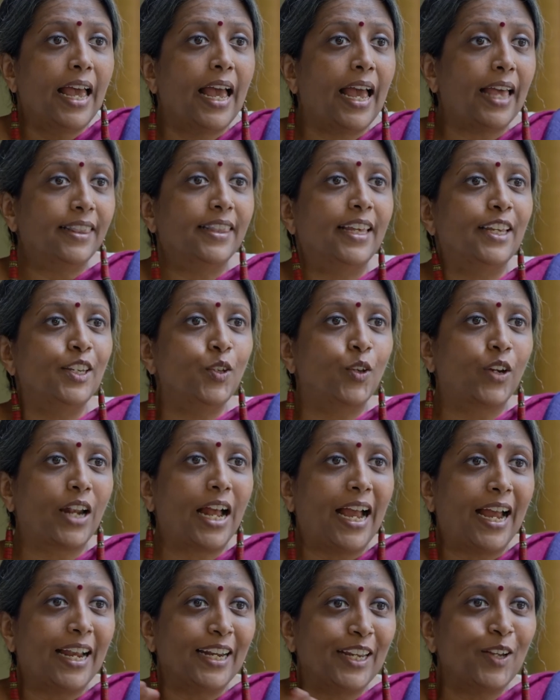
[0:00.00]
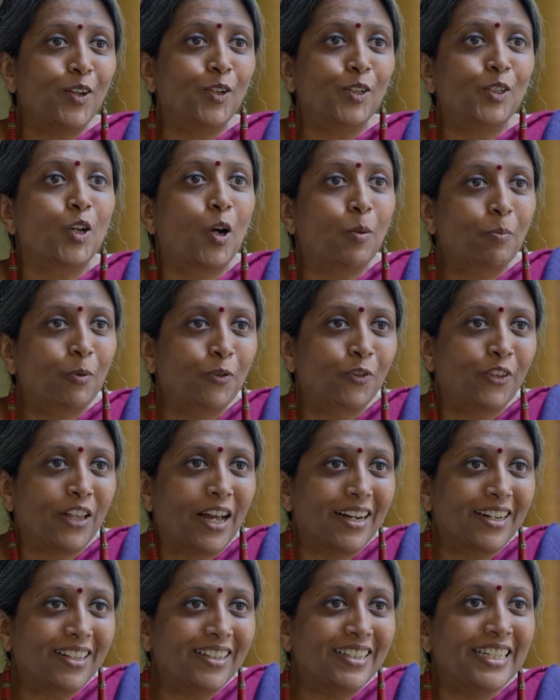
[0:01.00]
and then you're adding on top of
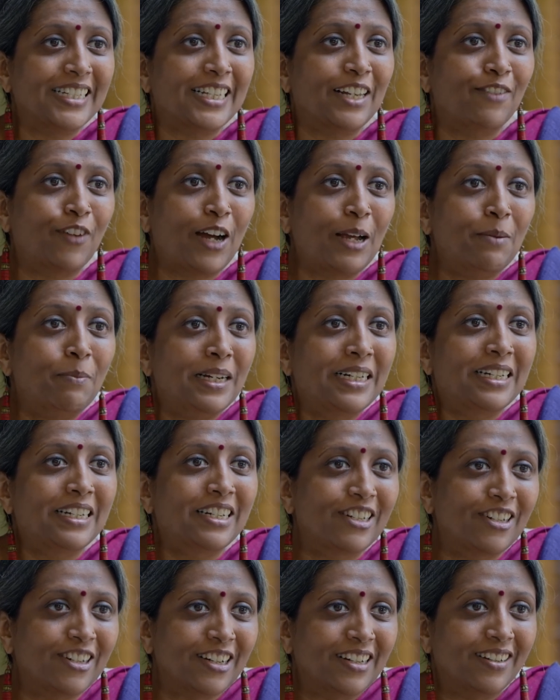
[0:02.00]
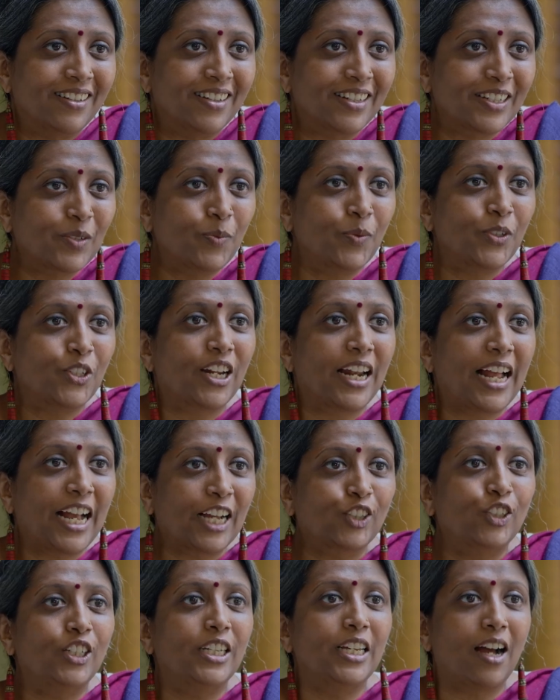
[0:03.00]
that these environmental triggers which are
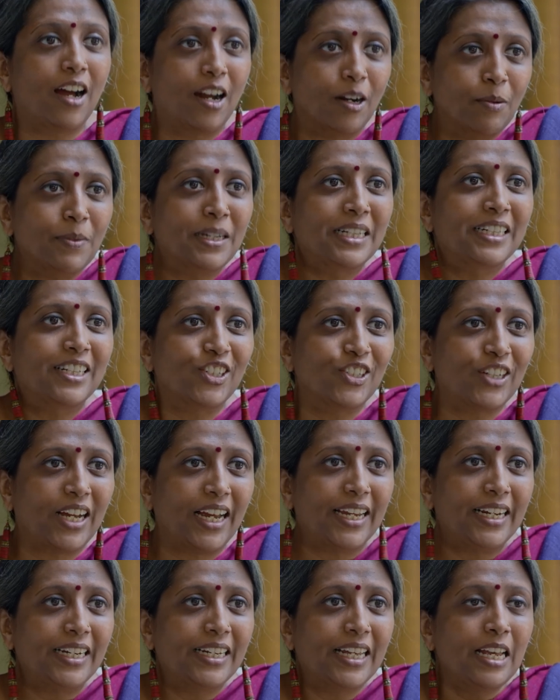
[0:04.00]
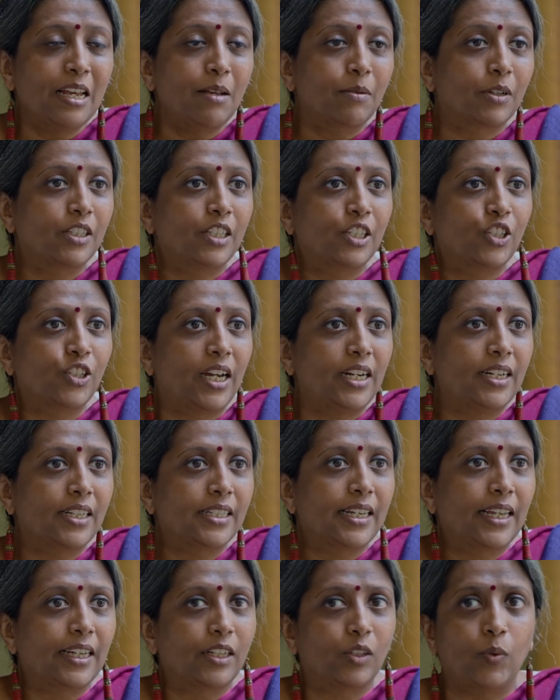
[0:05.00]
actually harming the child, because the child
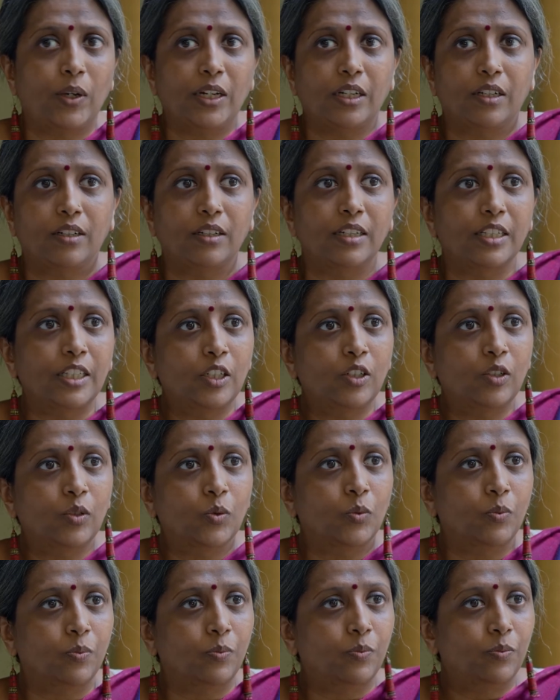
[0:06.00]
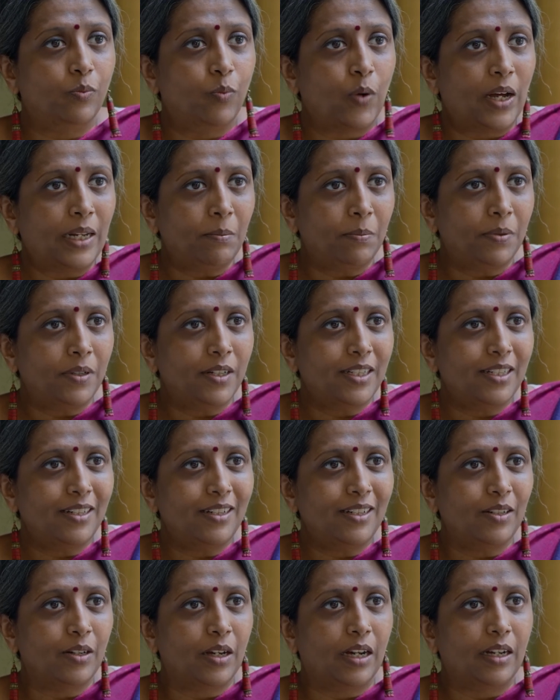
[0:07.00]
is like, do I listen to one
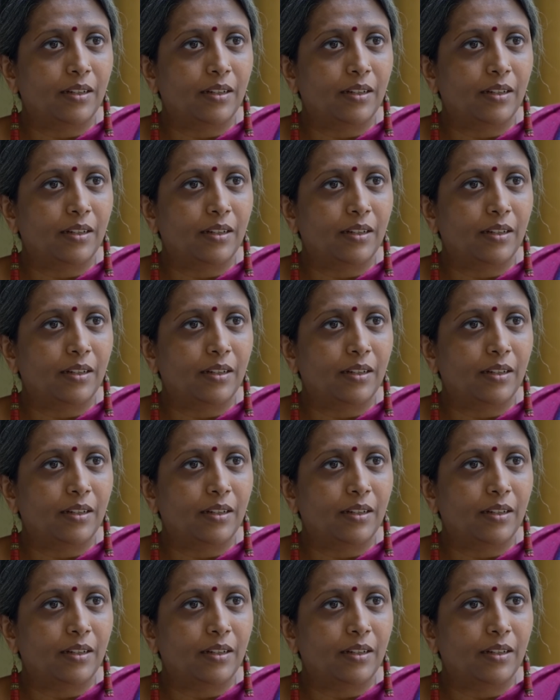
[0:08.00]
person,